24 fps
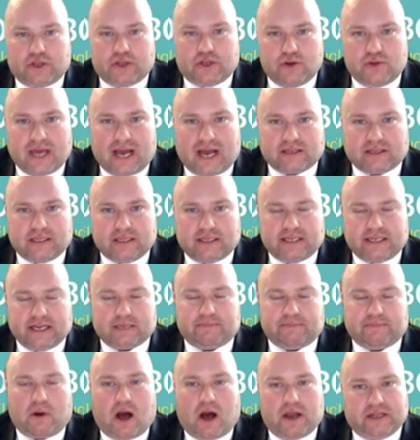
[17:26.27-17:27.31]

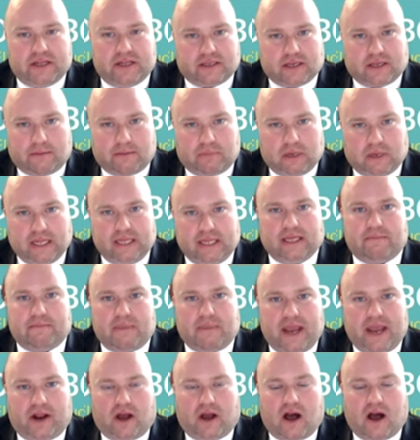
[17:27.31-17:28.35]
2006 bond is completely
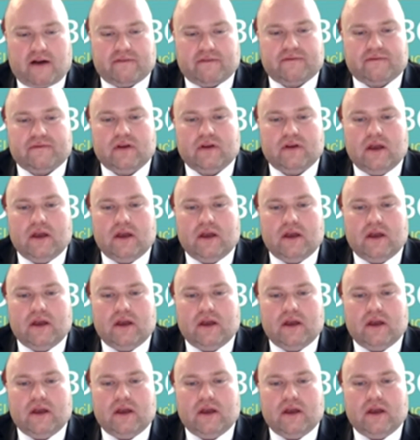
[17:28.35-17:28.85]
paid off.